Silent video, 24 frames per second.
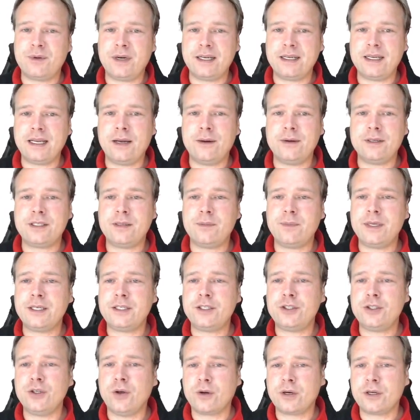Right now, it's a bit
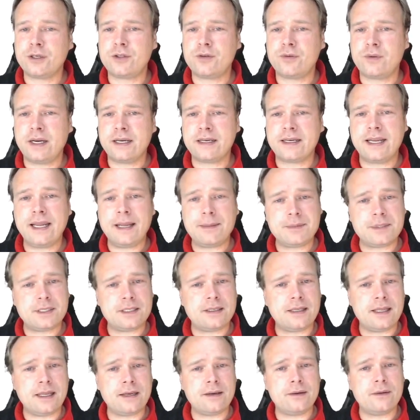shorter to write
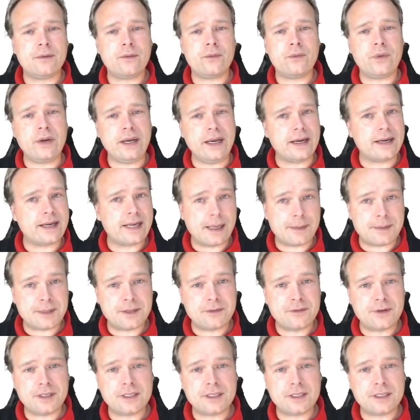capt than real captain,